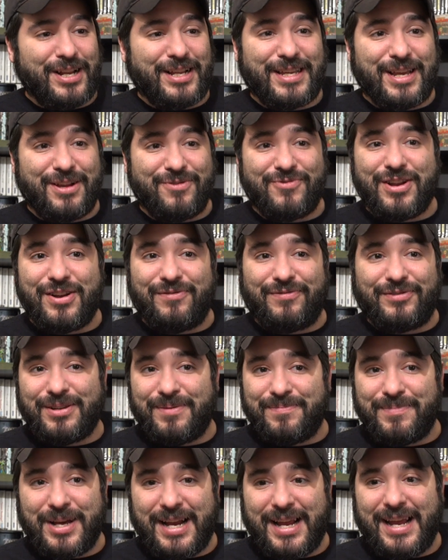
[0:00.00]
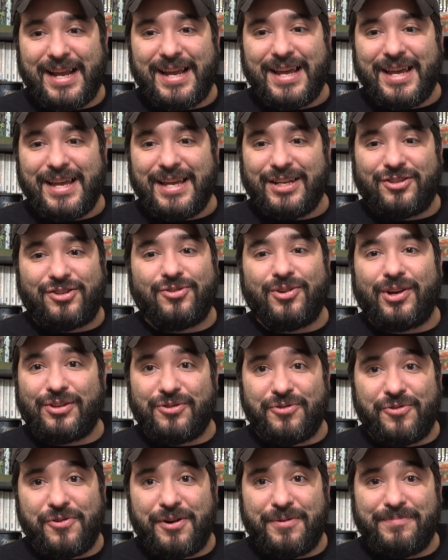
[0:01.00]
to get rid of somebody is to
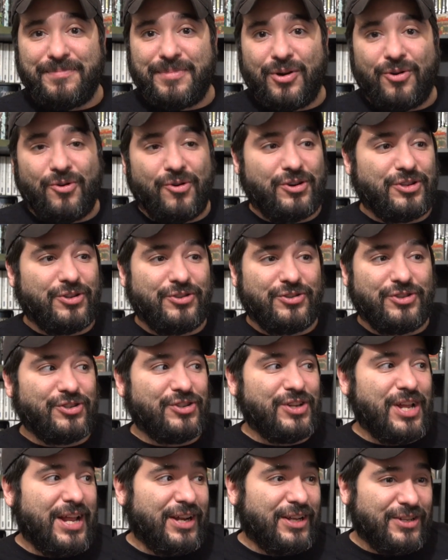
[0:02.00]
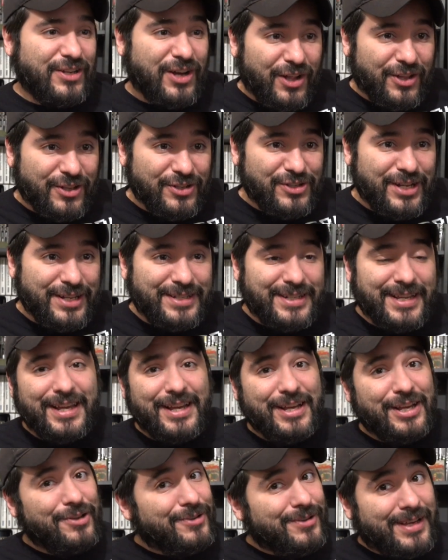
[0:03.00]
ignore them or to just not acknowledge it.
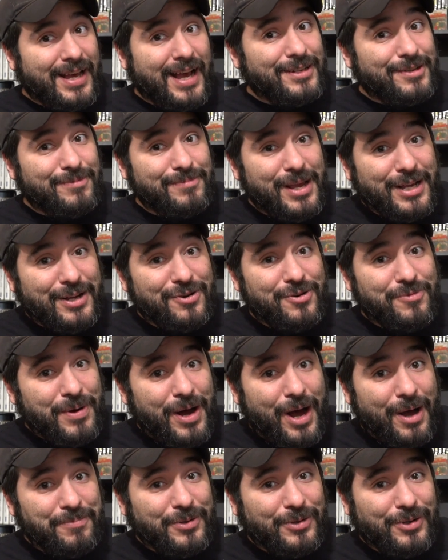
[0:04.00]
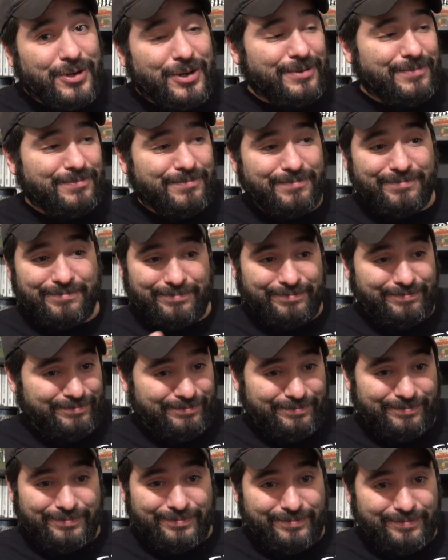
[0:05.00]
You guys are making her popular.
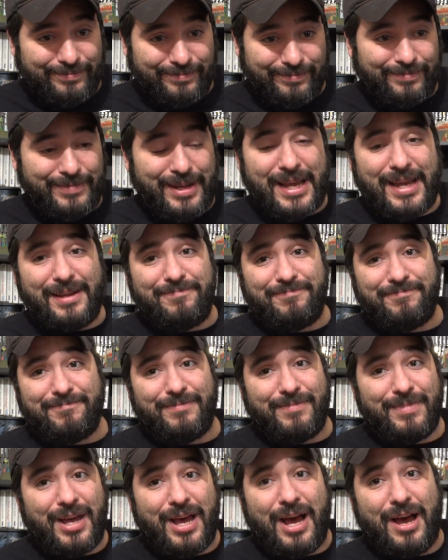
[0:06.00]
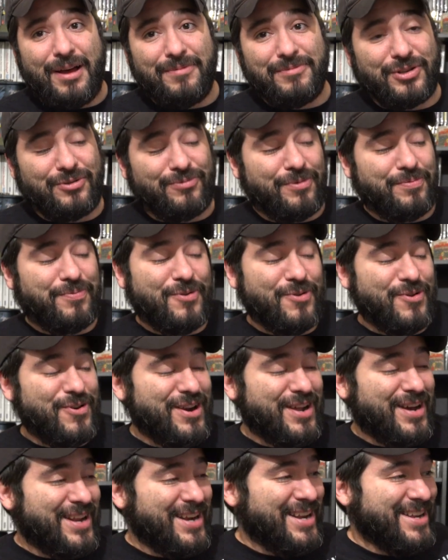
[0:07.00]
Me, I'm just reporting
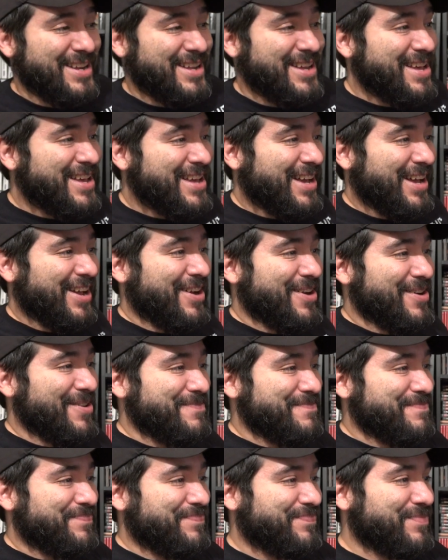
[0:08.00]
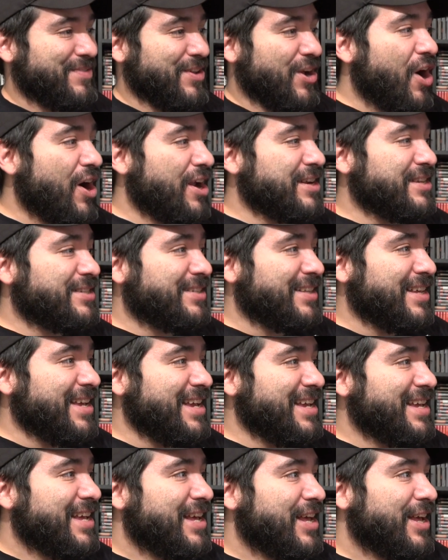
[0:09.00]
on it. Um,
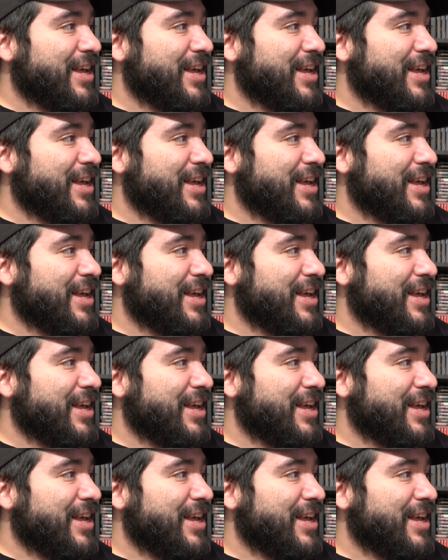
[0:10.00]
honestly,